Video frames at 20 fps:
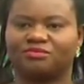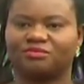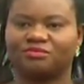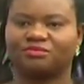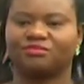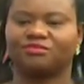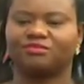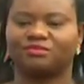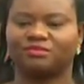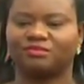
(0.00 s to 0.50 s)

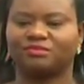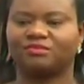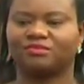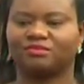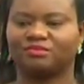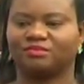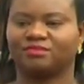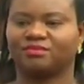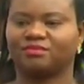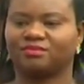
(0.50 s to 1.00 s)

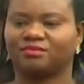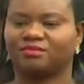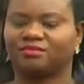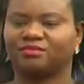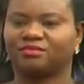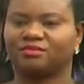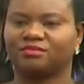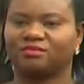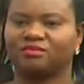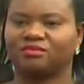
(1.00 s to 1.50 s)

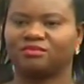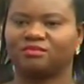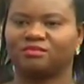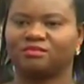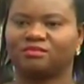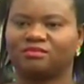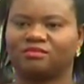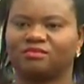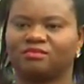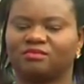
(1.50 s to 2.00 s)

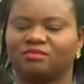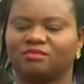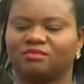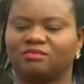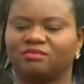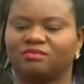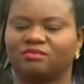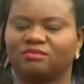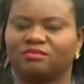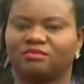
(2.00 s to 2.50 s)

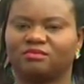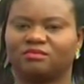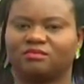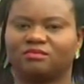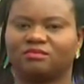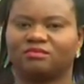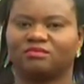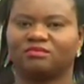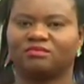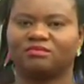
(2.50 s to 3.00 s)

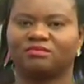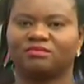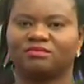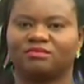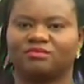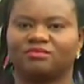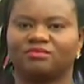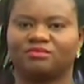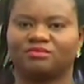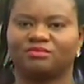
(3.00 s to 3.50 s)

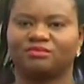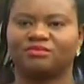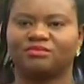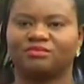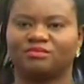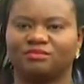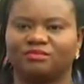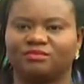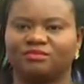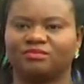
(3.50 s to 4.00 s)

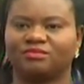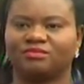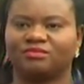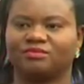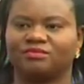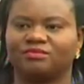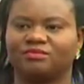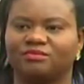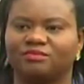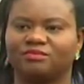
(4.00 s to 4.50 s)

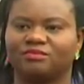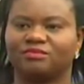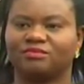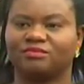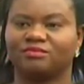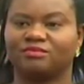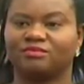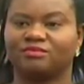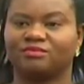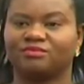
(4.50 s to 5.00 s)

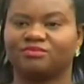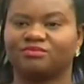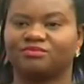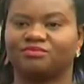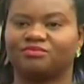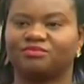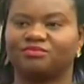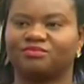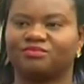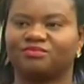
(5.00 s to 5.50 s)

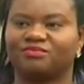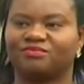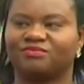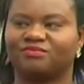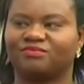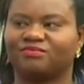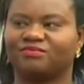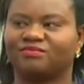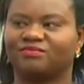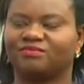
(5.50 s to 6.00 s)

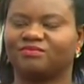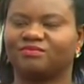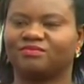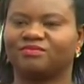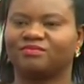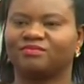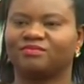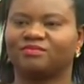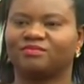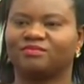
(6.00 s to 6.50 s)

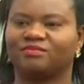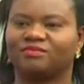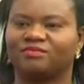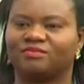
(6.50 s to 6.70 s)
(silent)